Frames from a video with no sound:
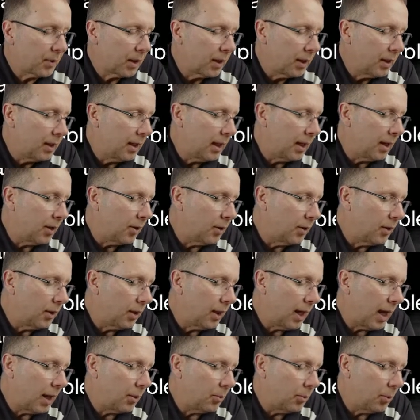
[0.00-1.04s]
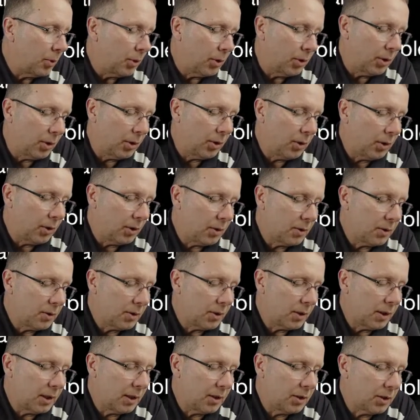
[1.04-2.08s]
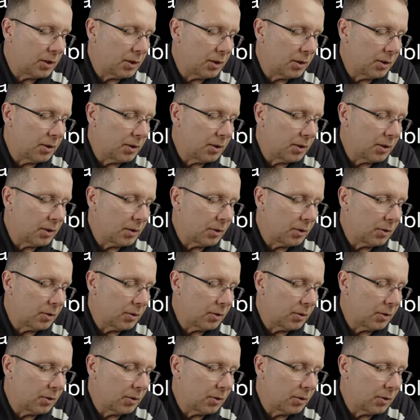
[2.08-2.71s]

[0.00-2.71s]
Now, that word, seizures,